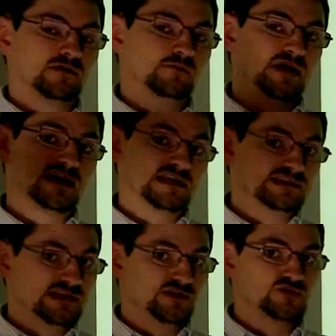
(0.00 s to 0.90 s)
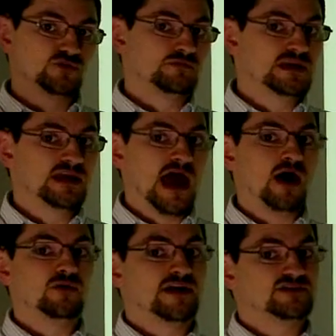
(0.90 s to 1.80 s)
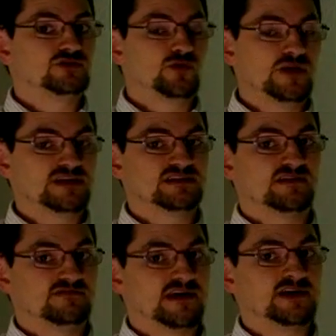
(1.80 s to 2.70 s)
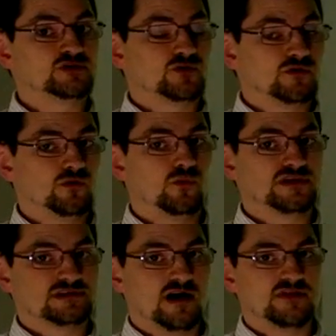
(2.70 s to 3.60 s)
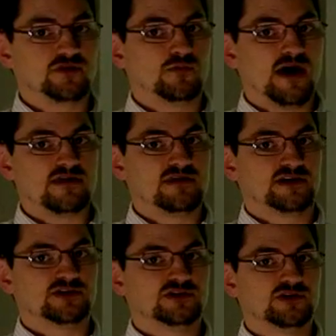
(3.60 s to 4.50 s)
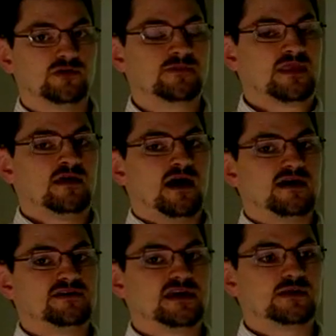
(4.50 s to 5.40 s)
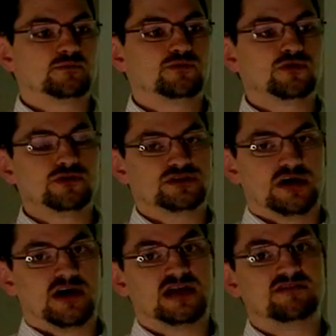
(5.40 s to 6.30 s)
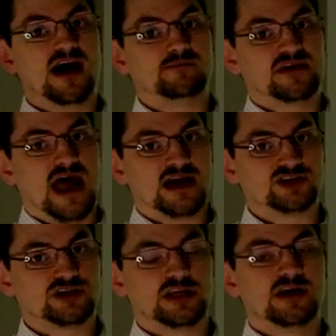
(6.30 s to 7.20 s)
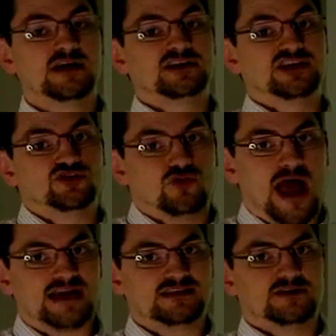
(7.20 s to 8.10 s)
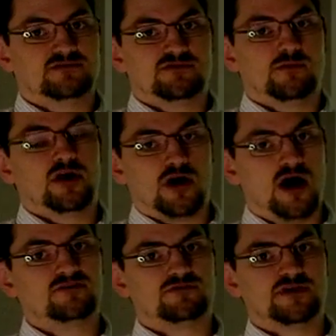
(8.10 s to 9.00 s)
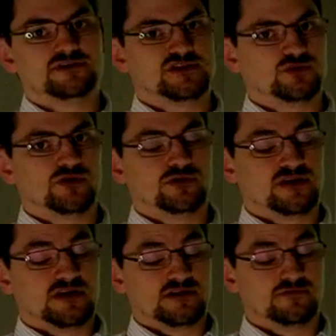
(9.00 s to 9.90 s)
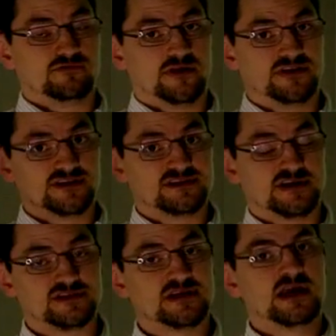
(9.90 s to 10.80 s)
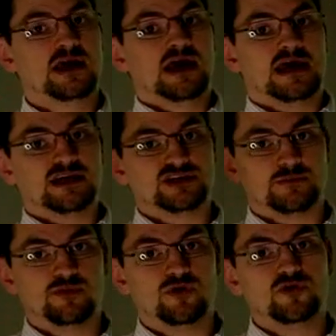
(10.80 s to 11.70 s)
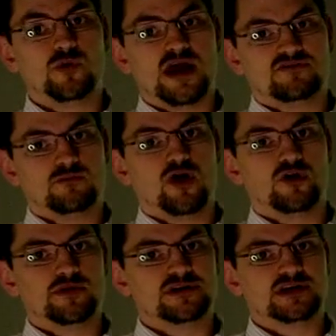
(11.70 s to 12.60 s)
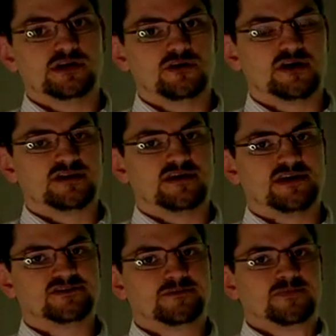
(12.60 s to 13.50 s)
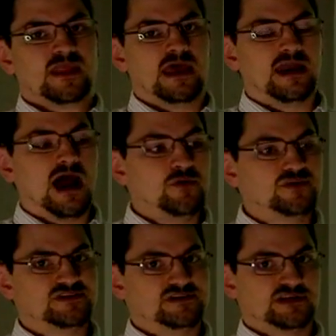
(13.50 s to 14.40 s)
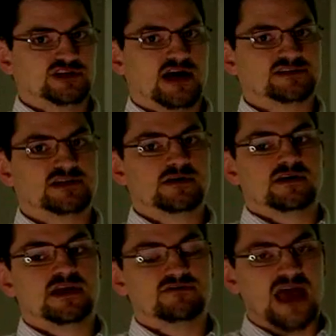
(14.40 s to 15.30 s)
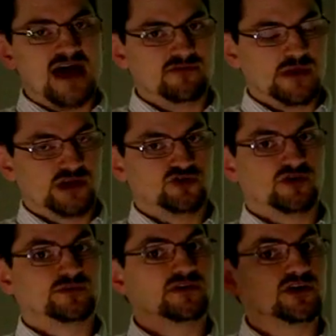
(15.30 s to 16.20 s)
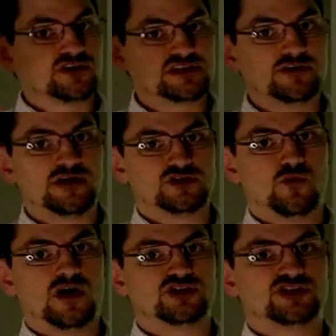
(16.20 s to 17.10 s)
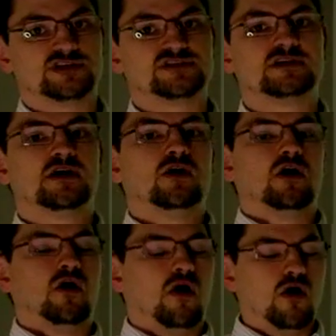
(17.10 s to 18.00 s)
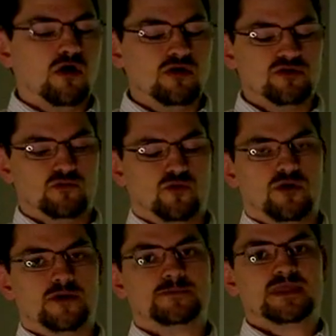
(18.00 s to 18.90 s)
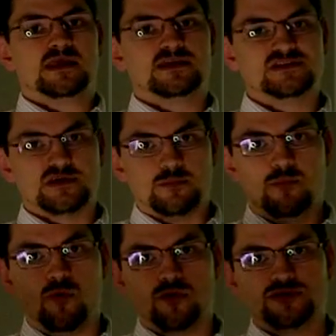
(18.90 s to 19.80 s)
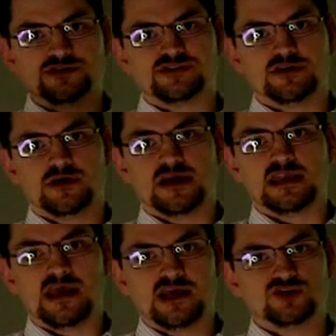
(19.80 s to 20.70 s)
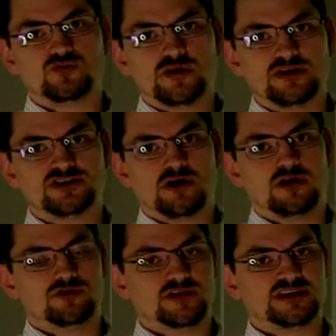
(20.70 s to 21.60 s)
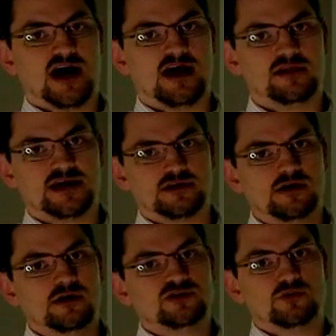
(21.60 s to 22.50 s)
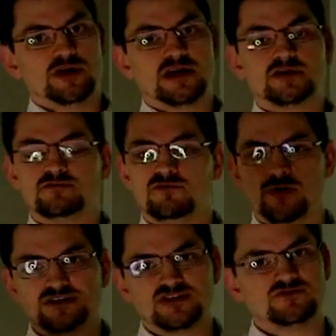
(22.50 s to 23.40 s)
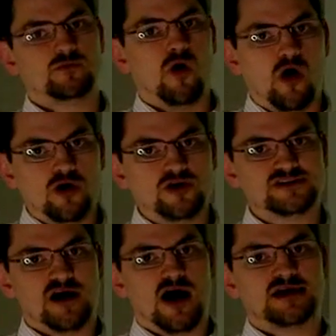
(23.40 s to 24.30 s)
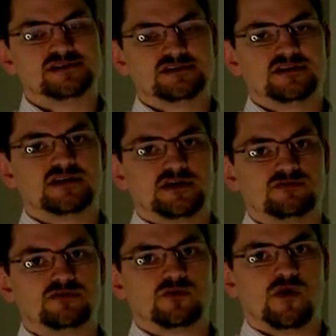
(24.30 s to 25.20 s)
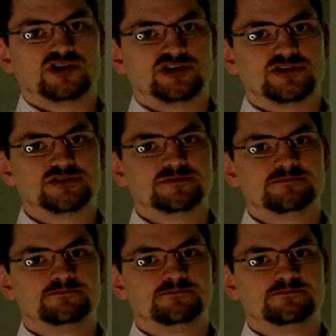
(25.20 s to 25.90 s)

making deals with media outlets 2 weeks in advance was not the right thing to do. I think it produced a kind of hype that actually detracted from our conference as we were looking at these things. It actually pulled away from our ability to look at this. And I would suggest that if you have a manuscript and there are serious questions, all the more is it important to engage in real scholarly dialogue, to bring in voices from all sides and to think through the questions.